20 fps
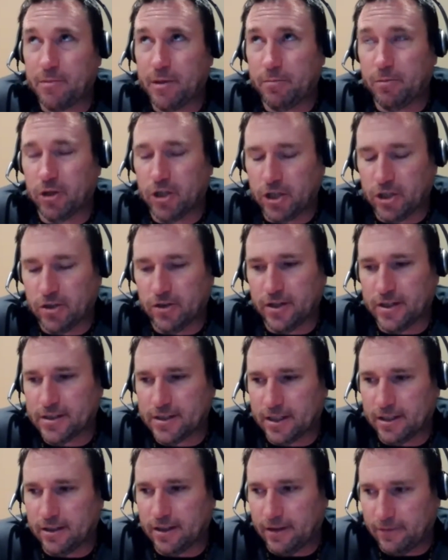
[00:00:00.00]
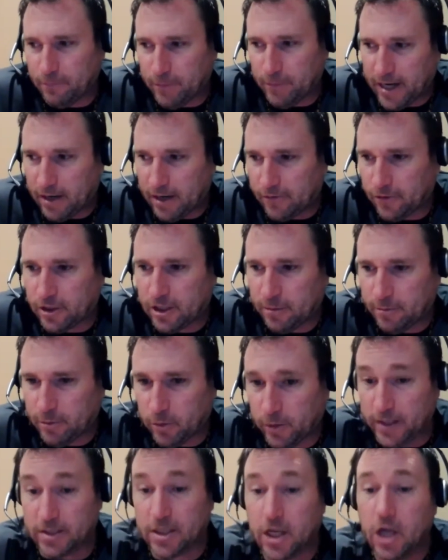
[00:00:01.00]
people hear this, it'll have been out for a couple
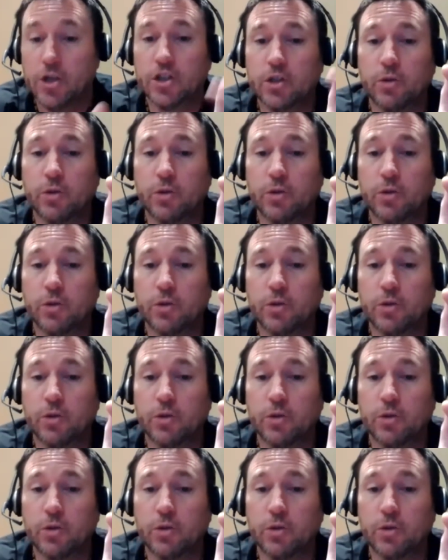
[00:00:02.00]
of weeks.